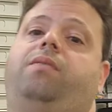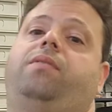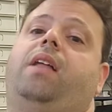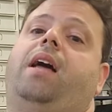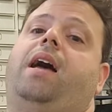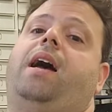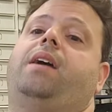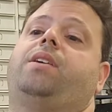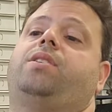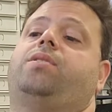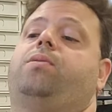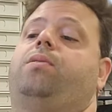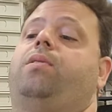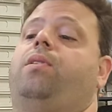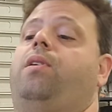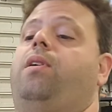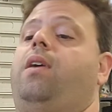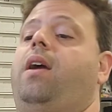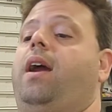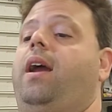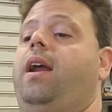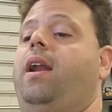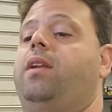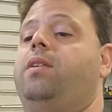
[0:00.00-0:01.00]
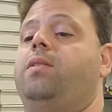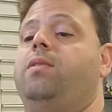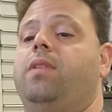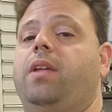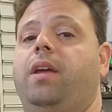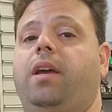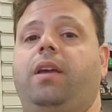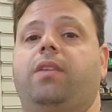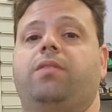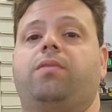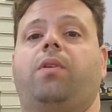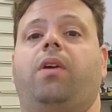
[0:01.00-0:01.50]
lash, or I gotta do
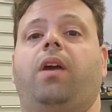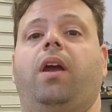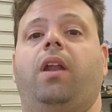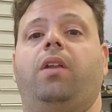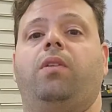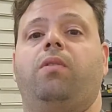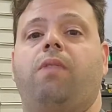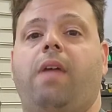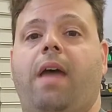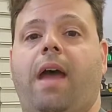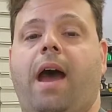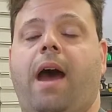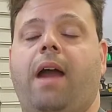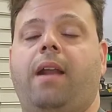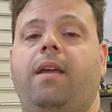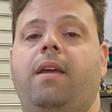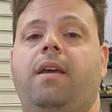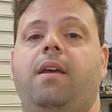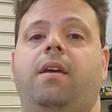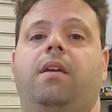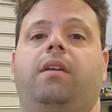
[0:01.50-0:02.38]
this, or I gotta do that.